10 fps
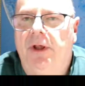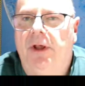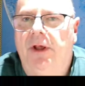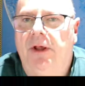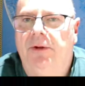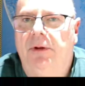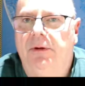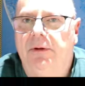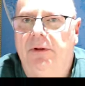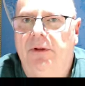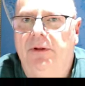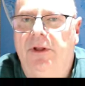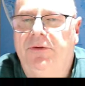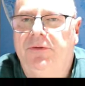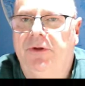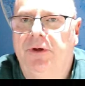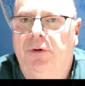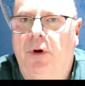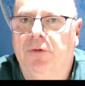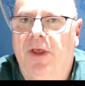Uh, at least
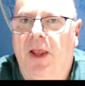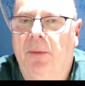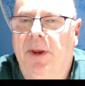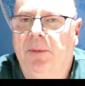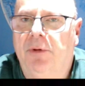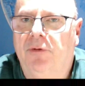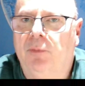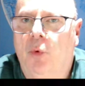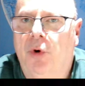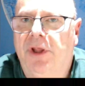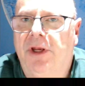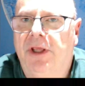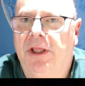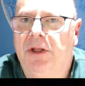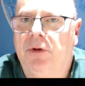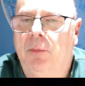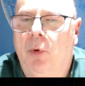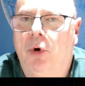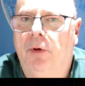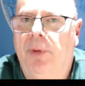across Alabama this morning and again
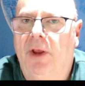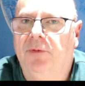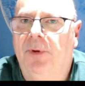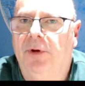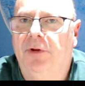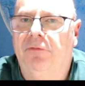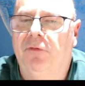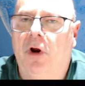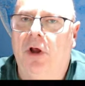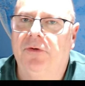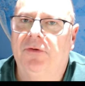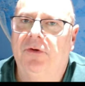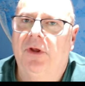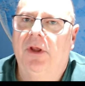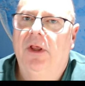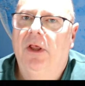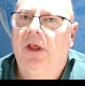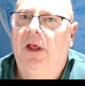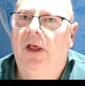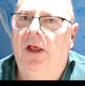tomorrow, possibility of frost.
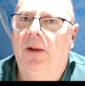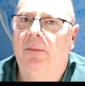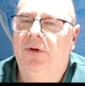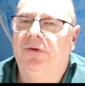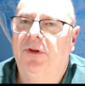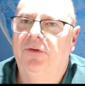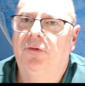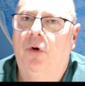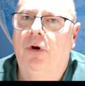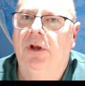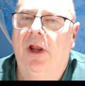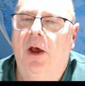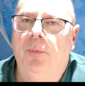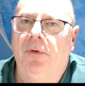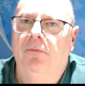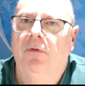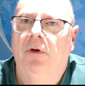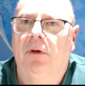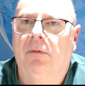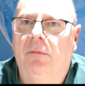Um, let's get started. I hope you've,
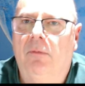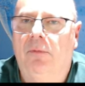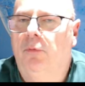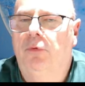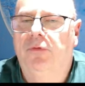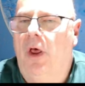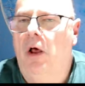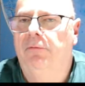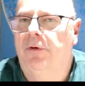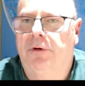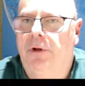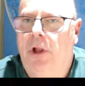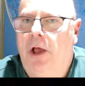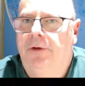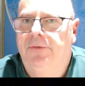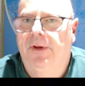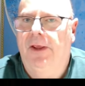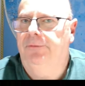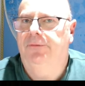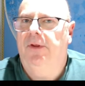uh, well, of course, all of our clocks
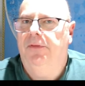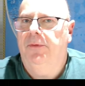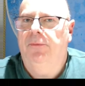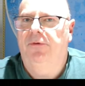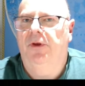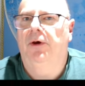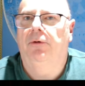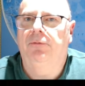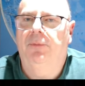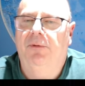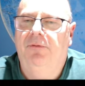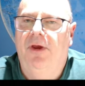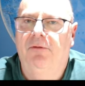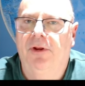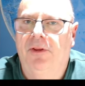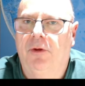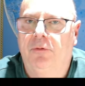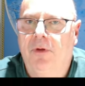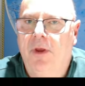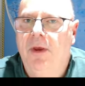now set themselves, but if you have any of
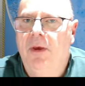those